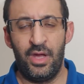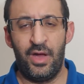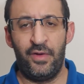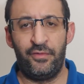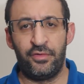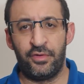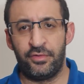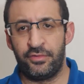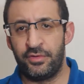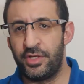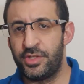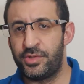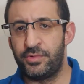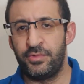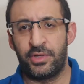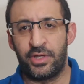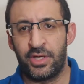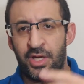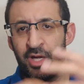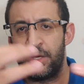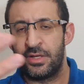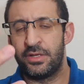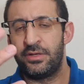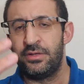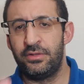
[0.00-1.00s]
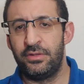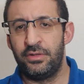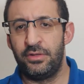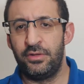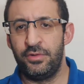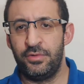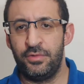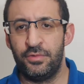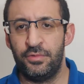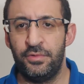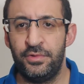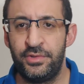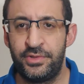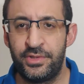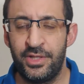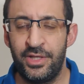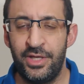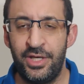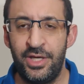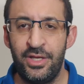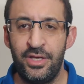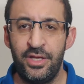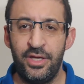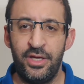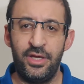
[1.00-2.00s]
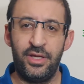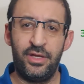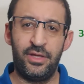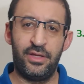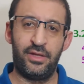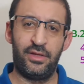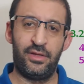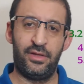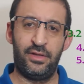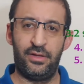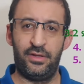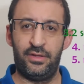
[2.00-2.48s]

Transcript: After this, we can use any